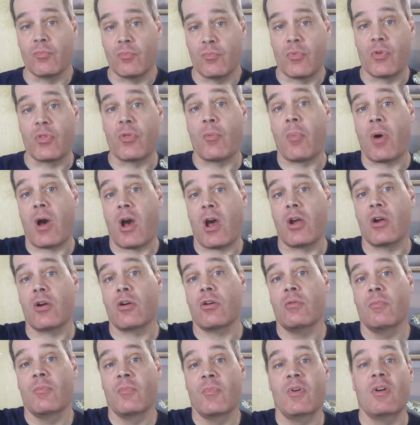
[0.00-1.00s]
with the
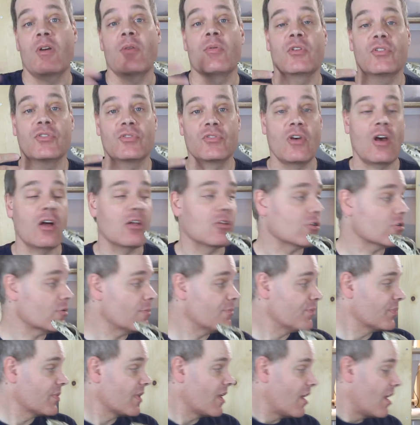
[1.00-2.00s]
buyer and the seller.
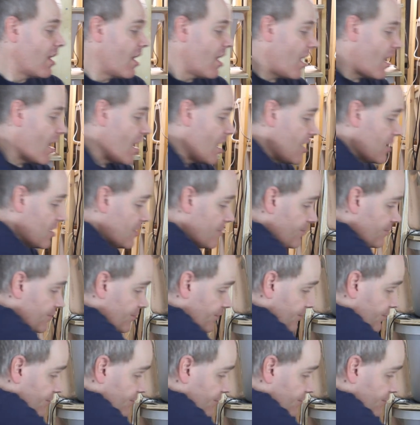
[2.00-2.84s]
And